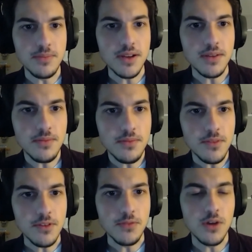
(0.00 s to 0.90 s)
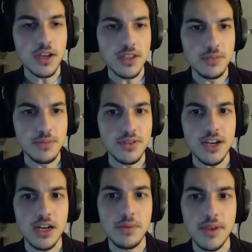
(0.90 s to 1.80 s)
But working to build that
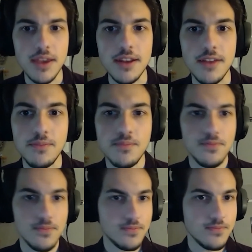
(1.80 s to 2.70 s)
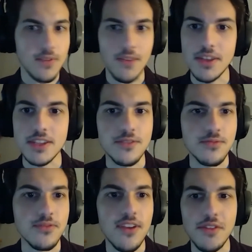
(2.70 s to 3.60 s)
up again, I think is a
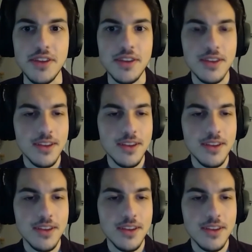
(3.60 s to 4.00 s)
very,